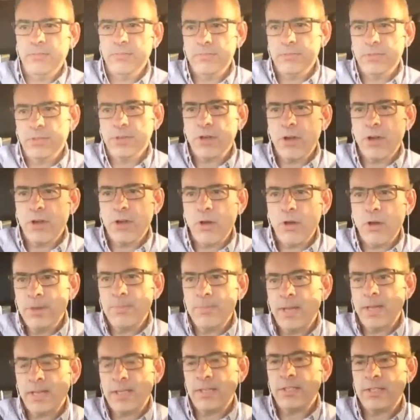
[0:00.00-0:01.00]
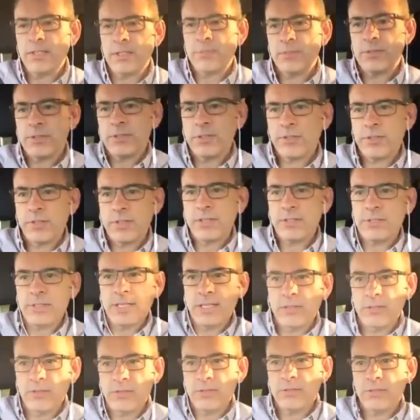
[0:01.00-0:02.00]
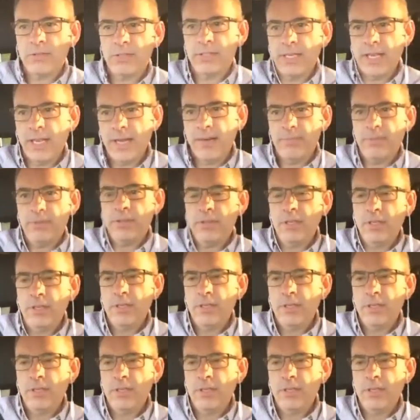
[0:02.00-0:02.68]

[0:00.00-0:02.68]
their coping mechanisms, the things they learned to adapt